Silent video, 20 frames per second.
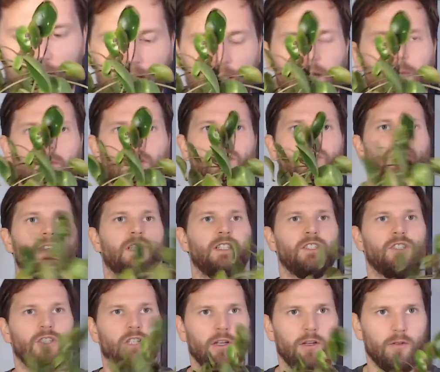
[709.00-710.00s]
It is very
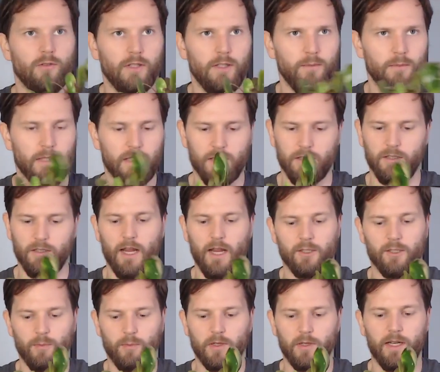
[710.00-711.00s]
slowly, because it
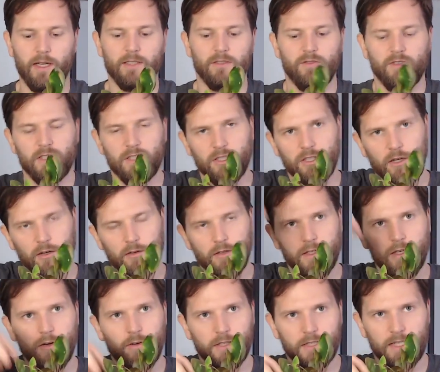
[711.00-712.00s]
has perlite, very slowly
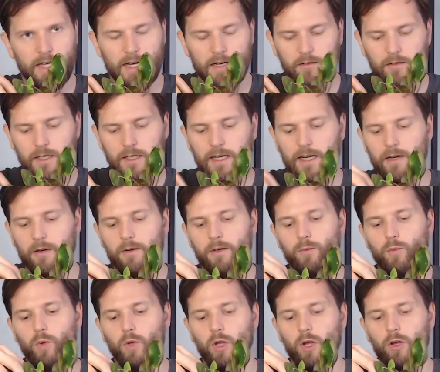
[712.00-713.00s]
going down, and now
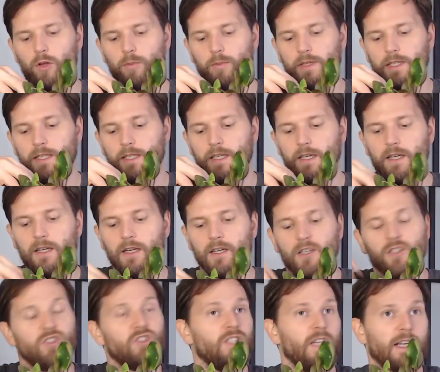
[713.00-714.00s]
it will all be
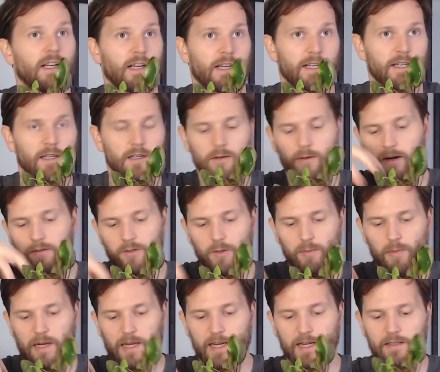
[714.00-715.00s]
settling around the
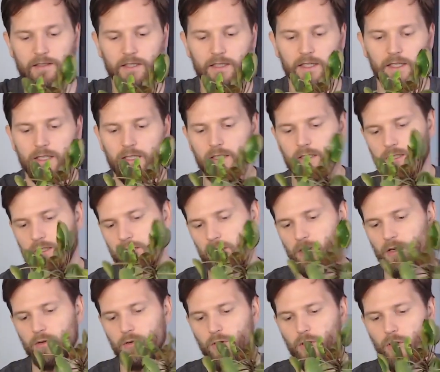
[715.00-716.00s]
plant. So
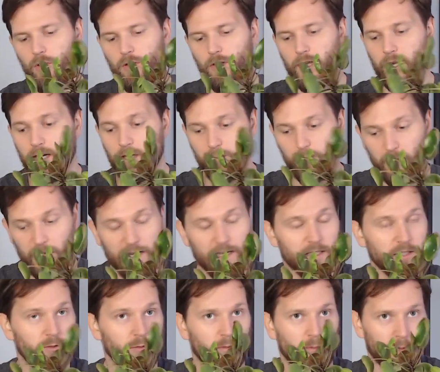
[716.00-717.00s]
all air
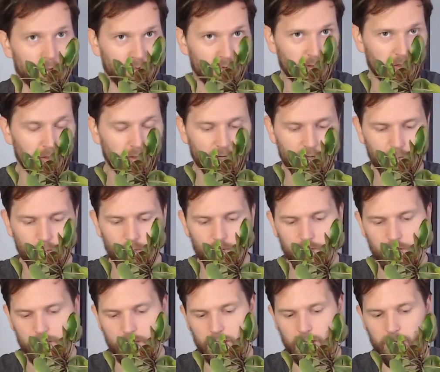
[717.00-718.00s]
pockets will be filled up.
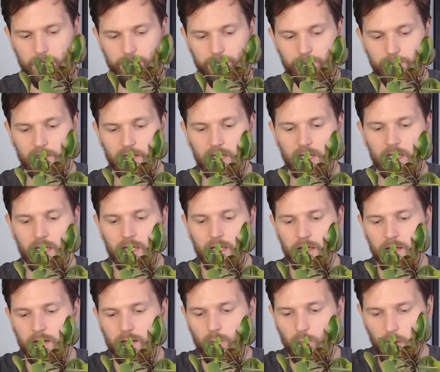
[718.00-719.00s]
The
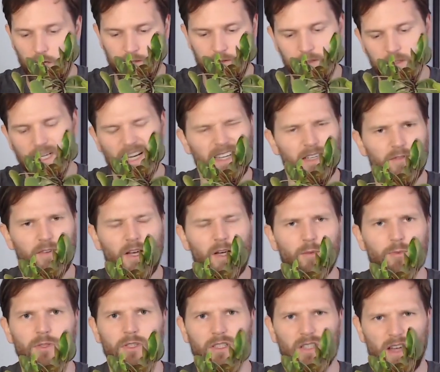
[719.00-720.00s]
water kind of
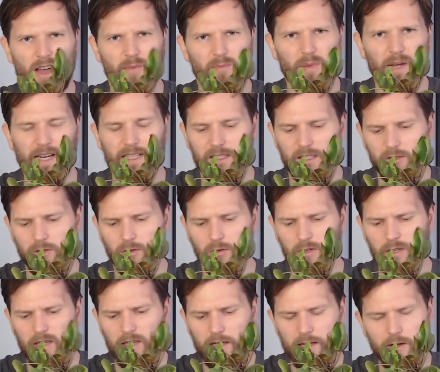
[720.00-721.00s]
helps to compact the
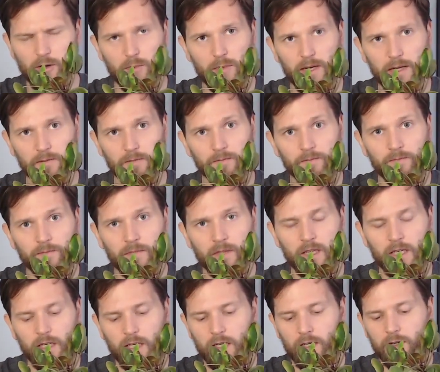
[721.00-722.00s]
soil a little bit.
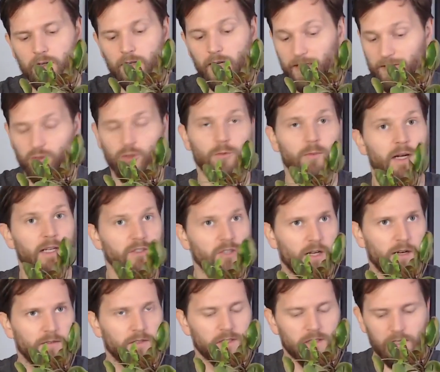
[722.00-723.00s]
Not too much,
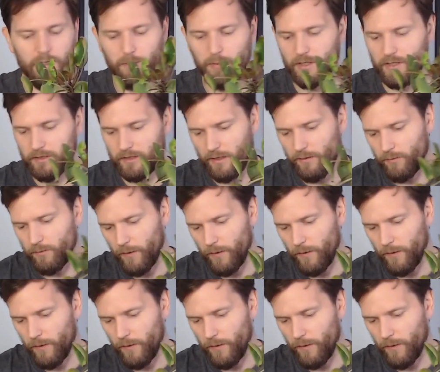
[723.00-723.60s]
obviously, because then